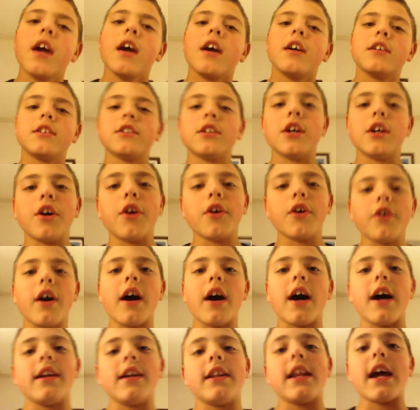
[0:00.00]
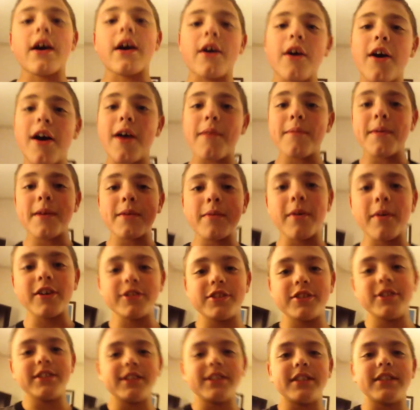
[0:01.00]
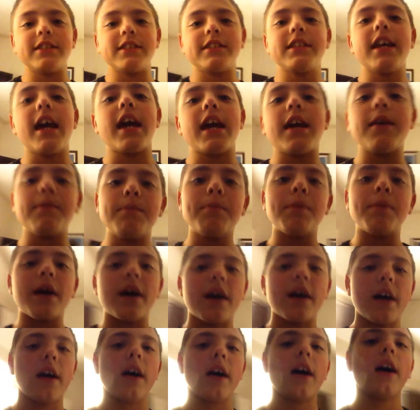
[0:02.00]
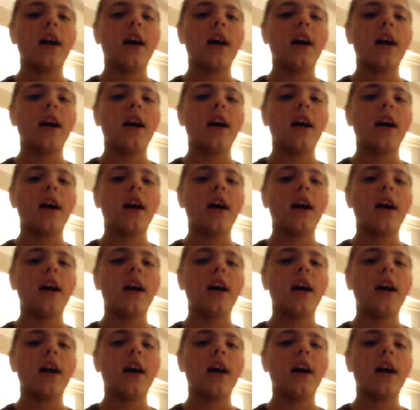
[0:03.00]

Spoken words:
So now I'm in Washington State, but